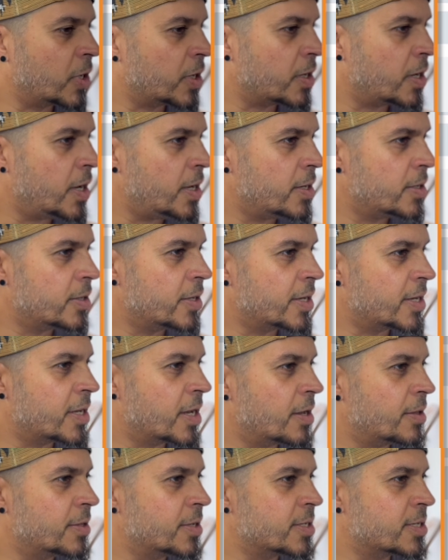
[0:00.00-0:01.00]
Kind of like
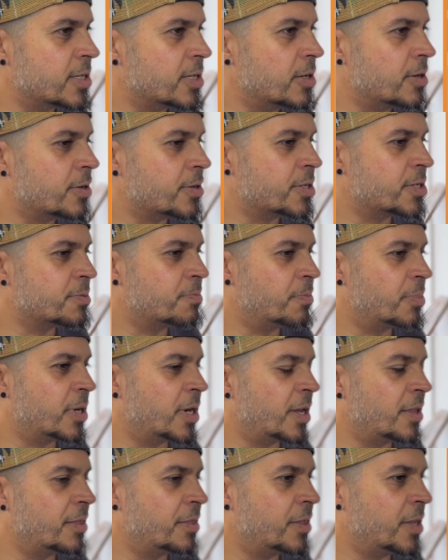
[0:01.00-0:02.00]
how this looks, but
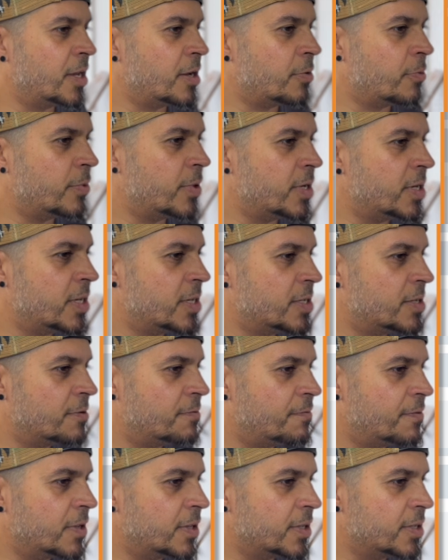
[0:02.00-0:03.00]
I think we need to
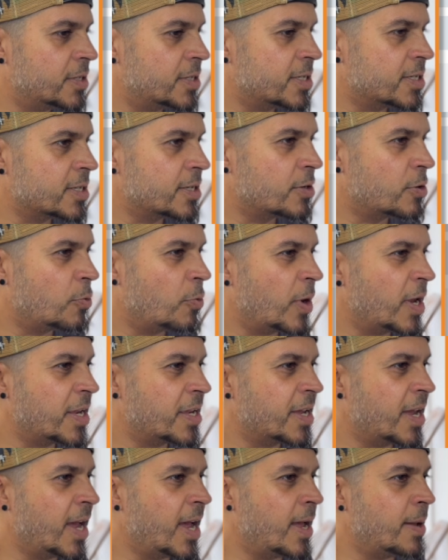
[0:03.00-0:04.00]
fill in these little white
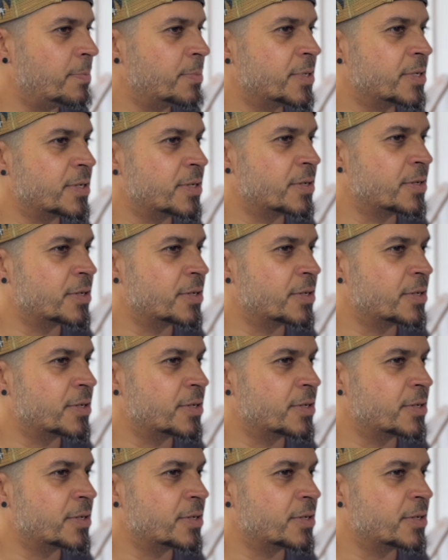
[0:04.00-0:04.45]
gaps.